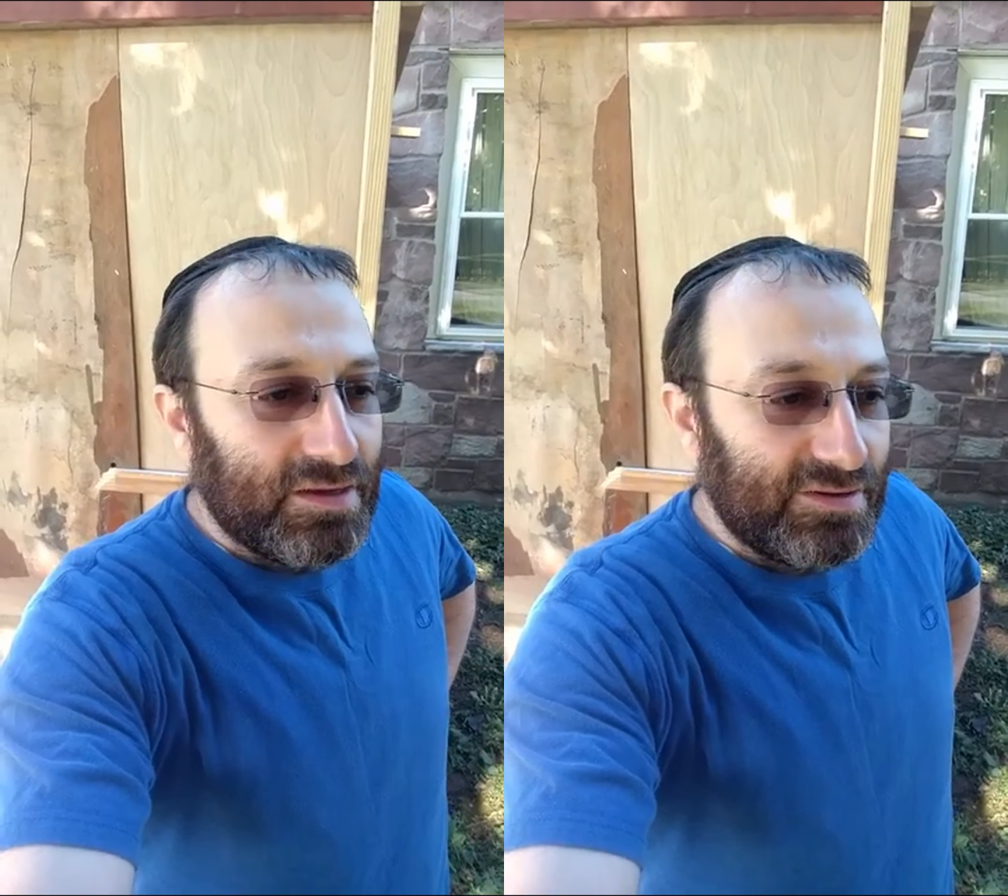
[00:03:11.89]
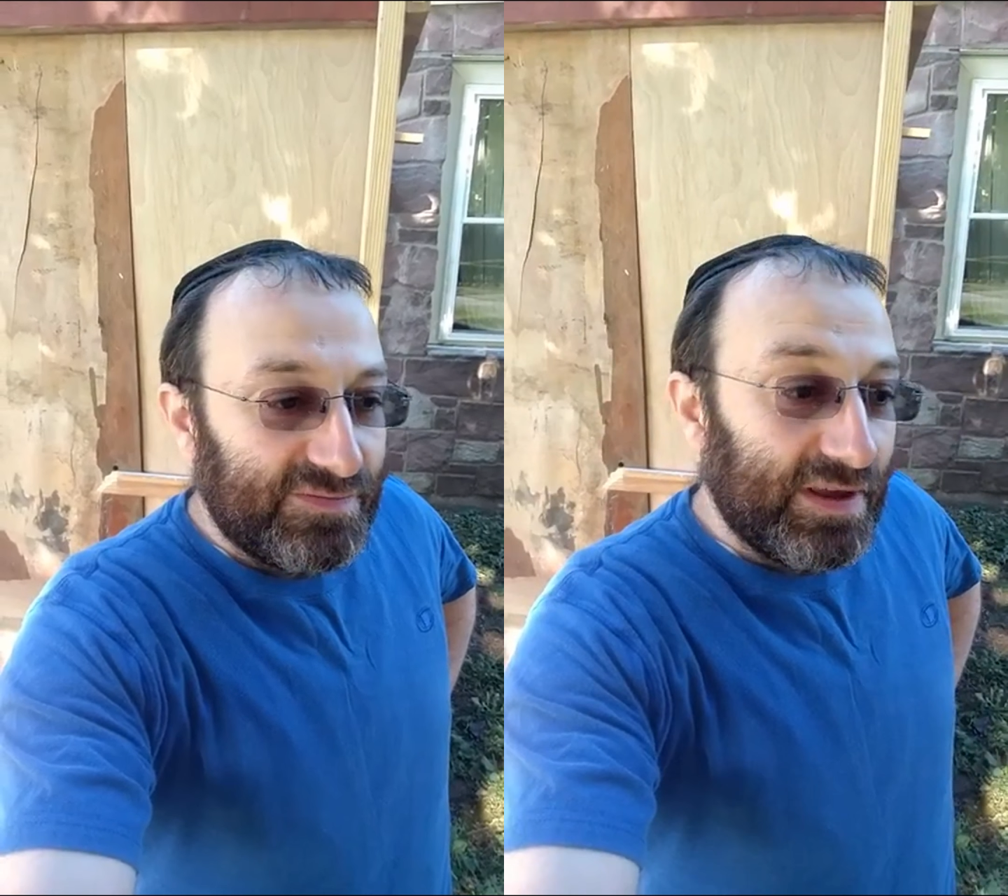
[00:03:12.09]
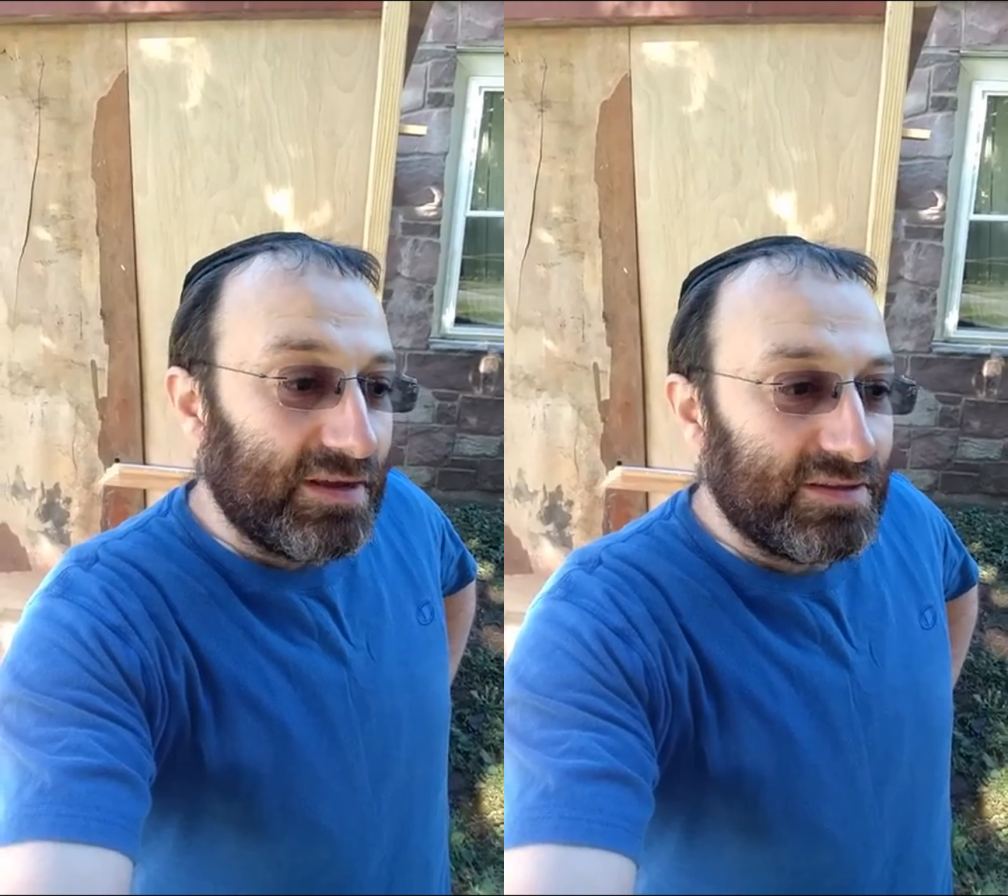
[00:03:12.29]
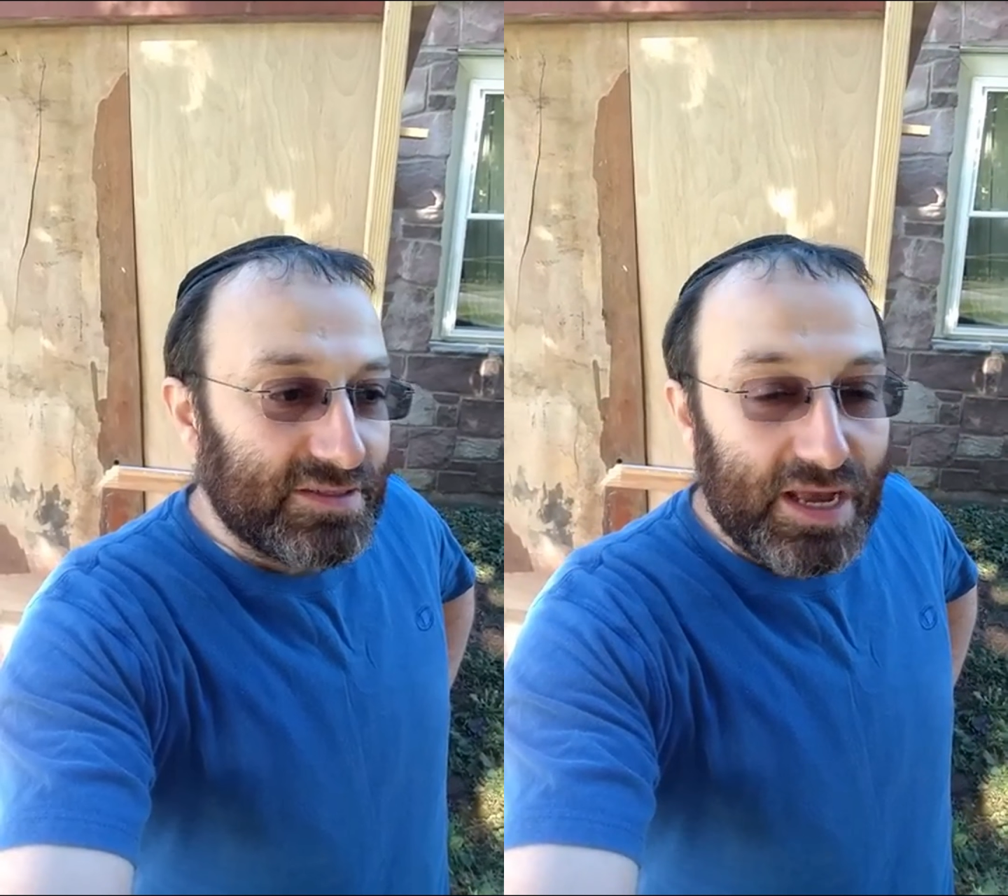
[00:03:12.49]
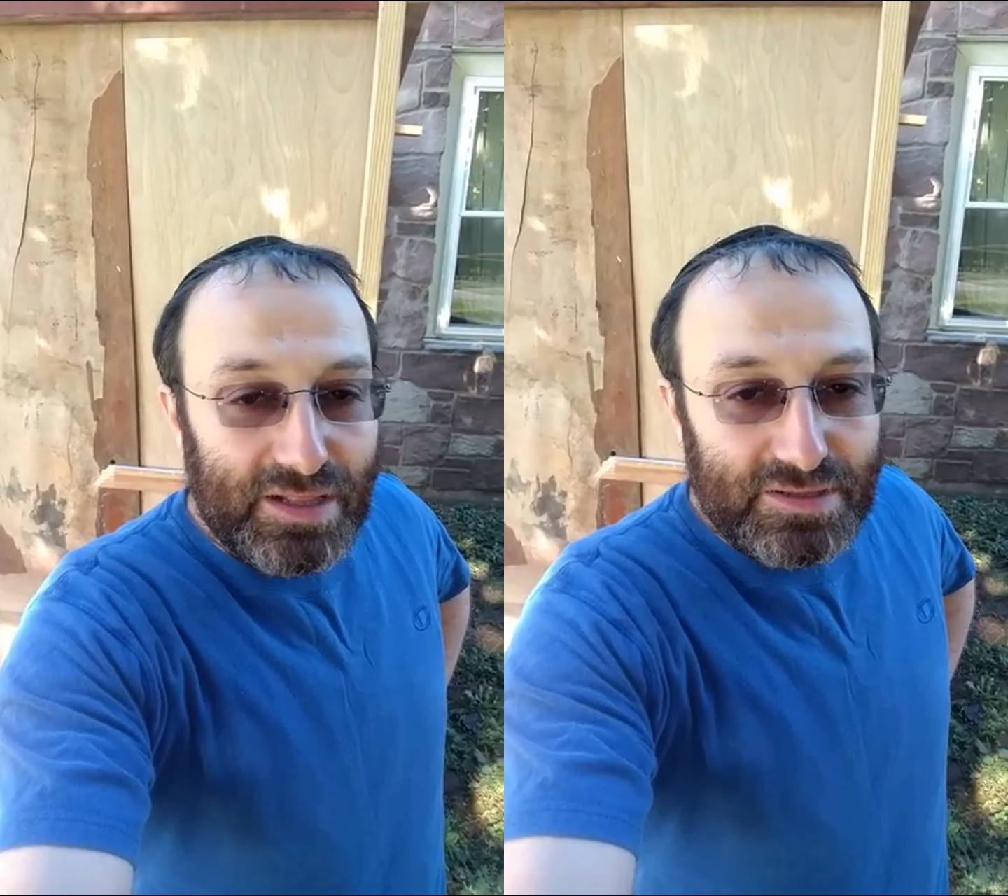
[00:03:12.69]
In fact,
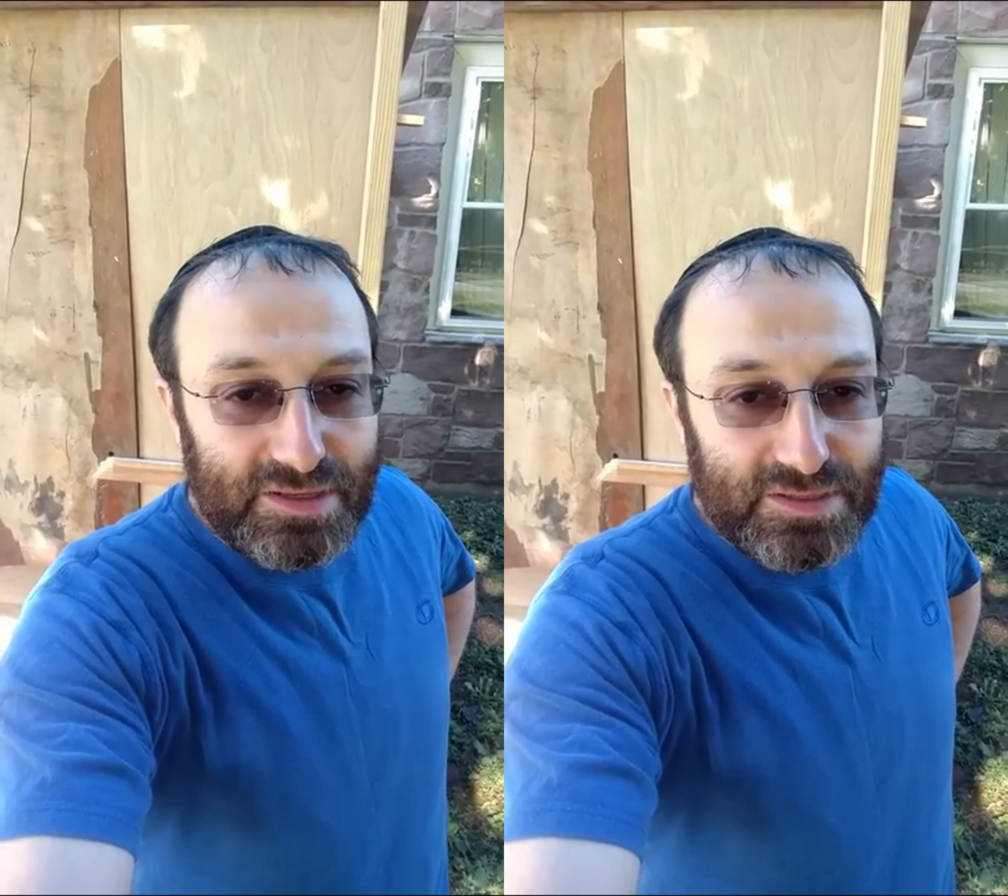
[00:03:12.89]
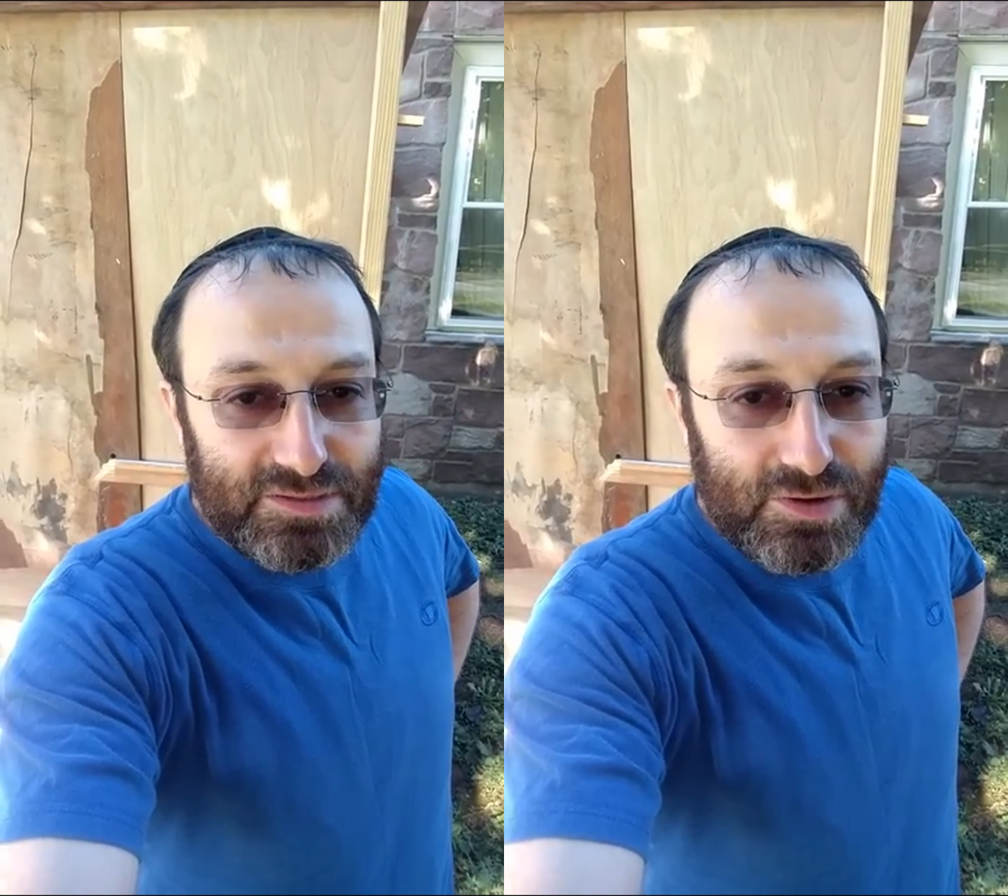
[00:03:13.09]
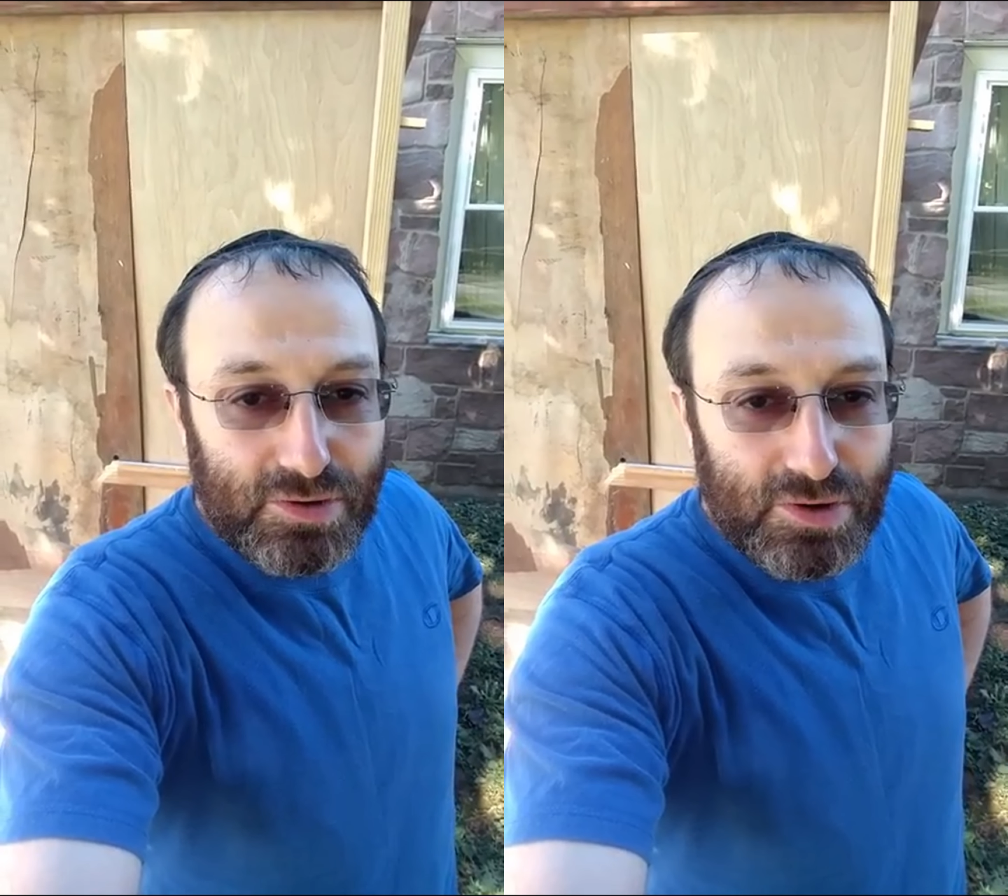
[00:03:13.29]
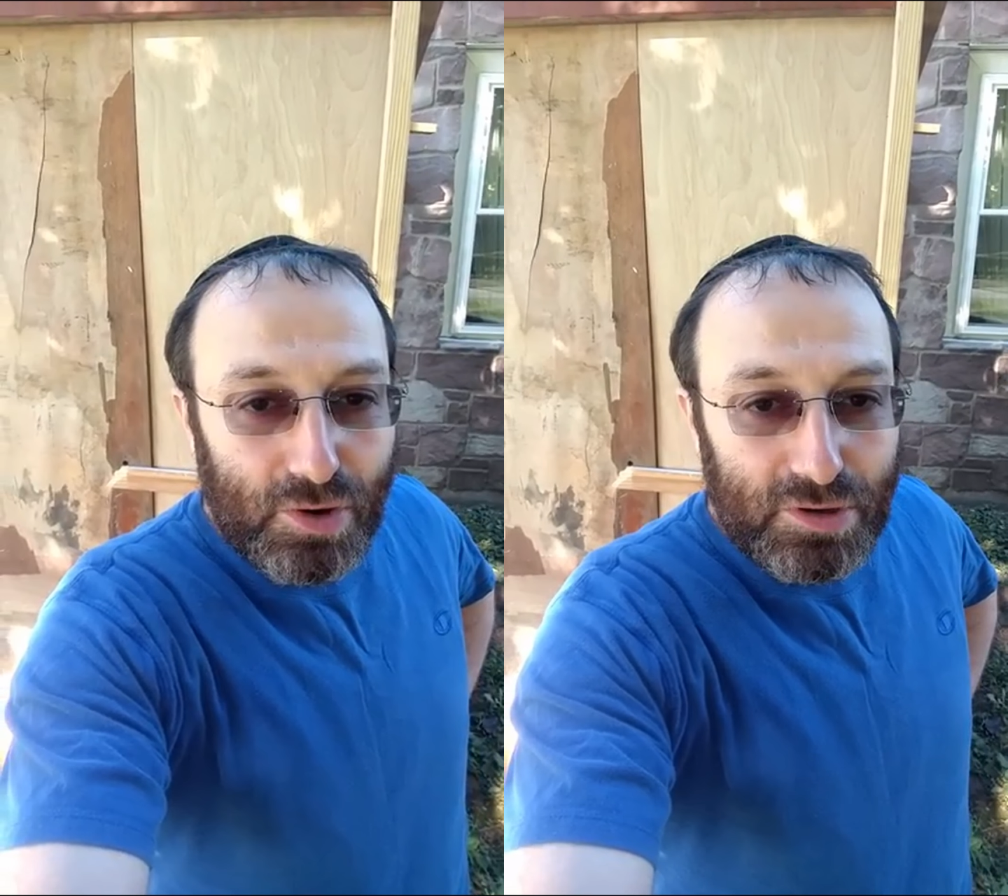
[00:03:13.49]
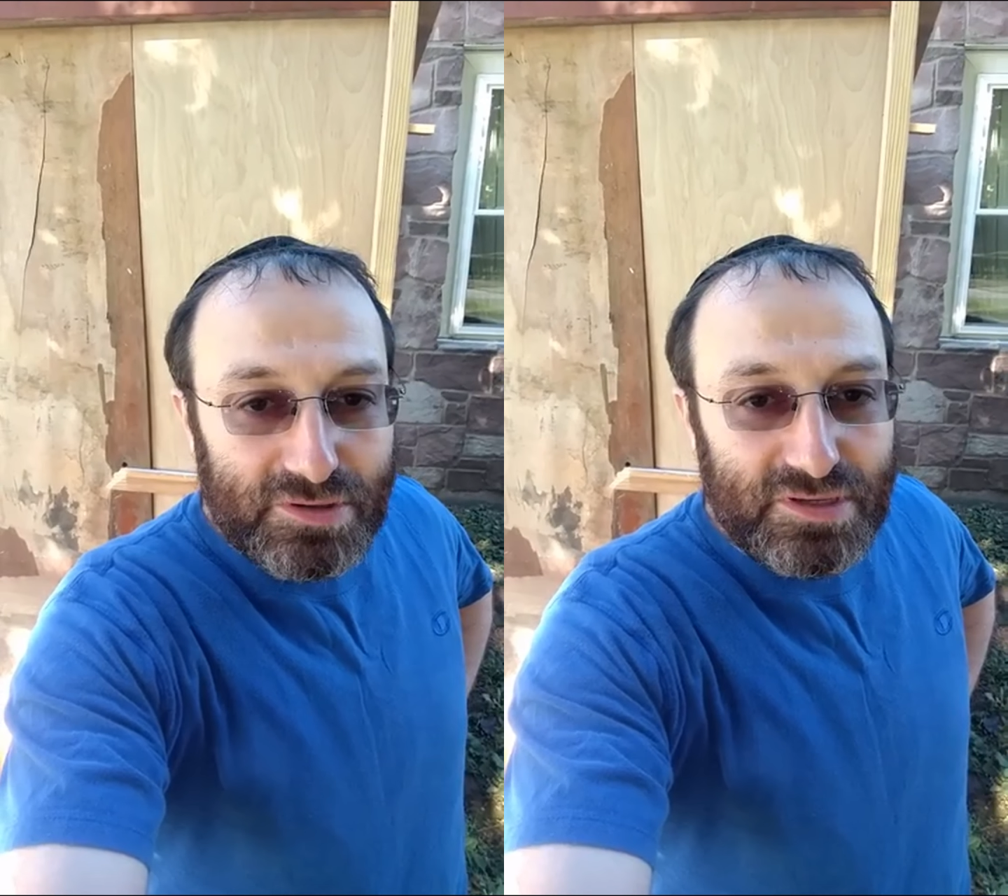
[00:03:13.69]
this holiday is
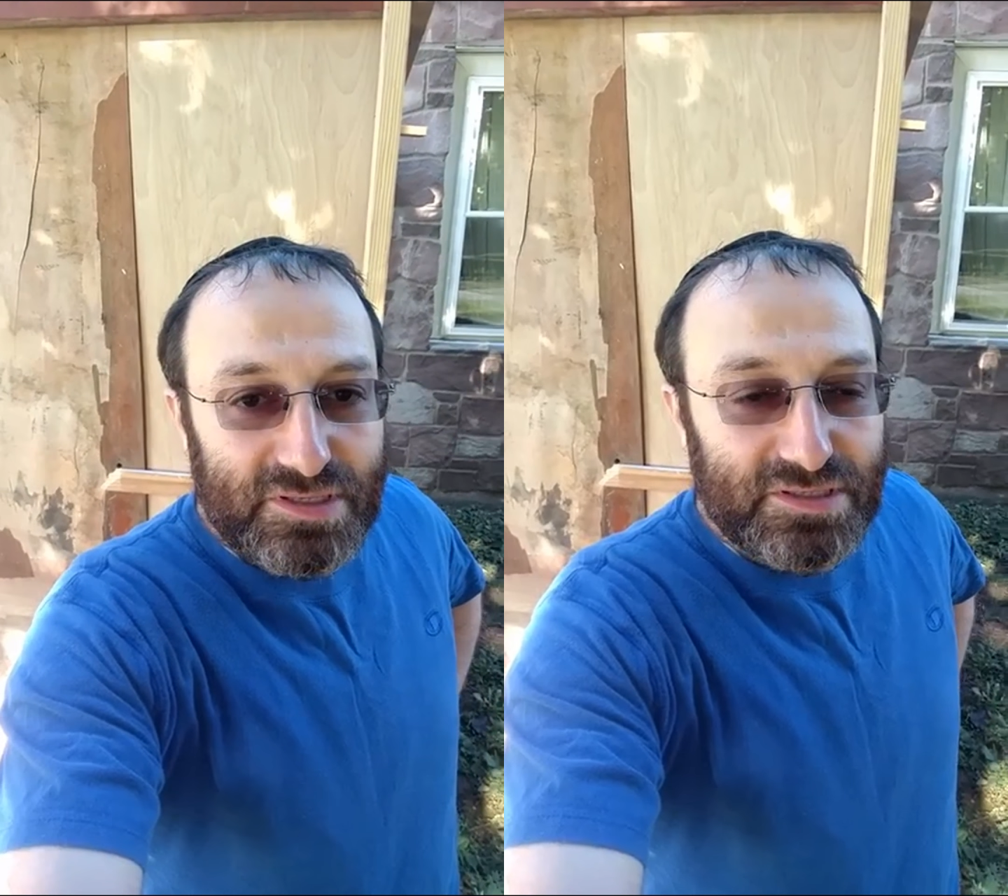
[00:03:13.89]
called